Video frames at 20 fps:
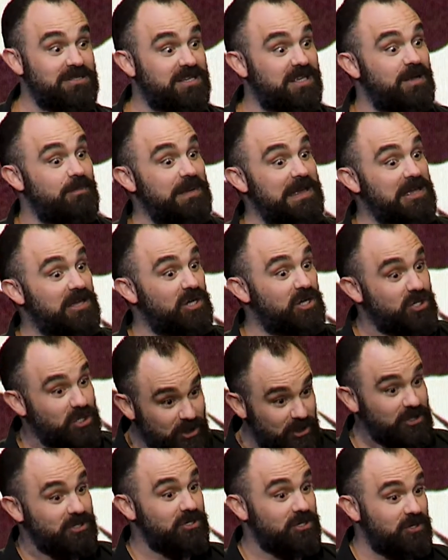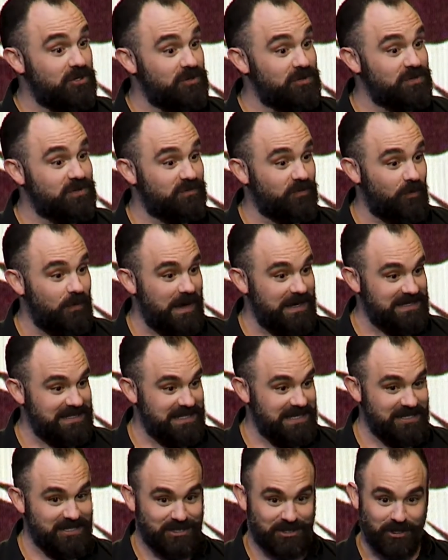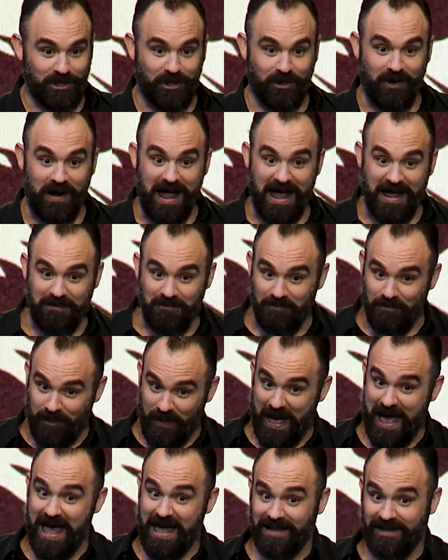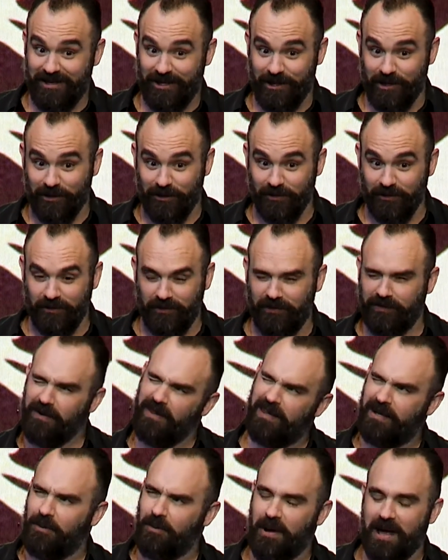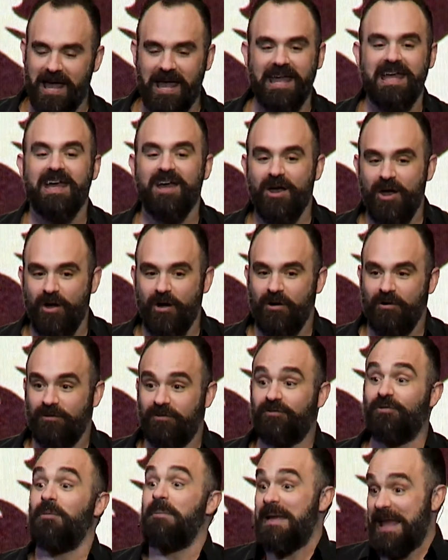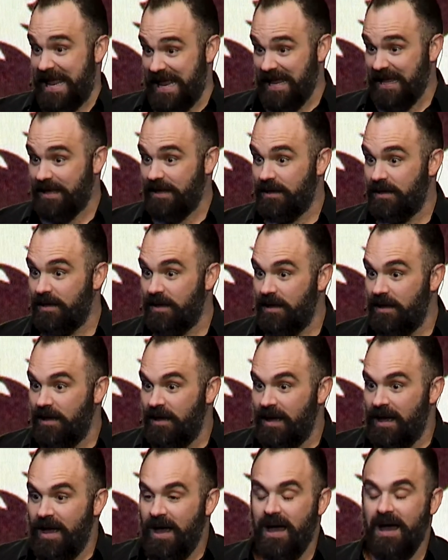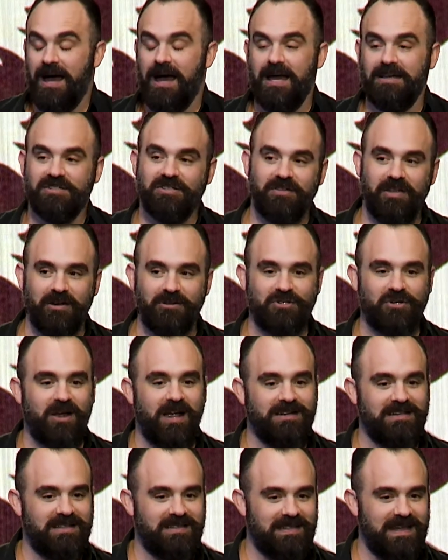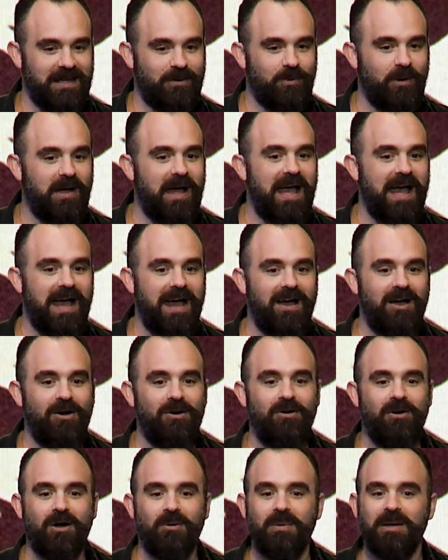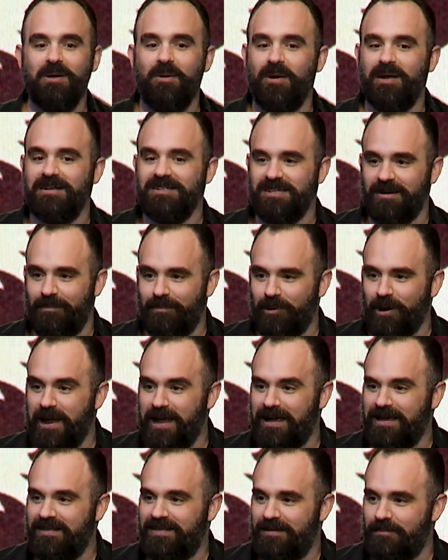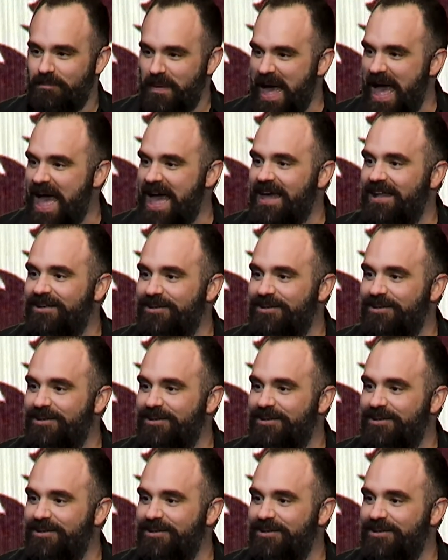going to be good news for my sister and bad news, in a way, for me. So they're trying to think, well, how are we going to break the bad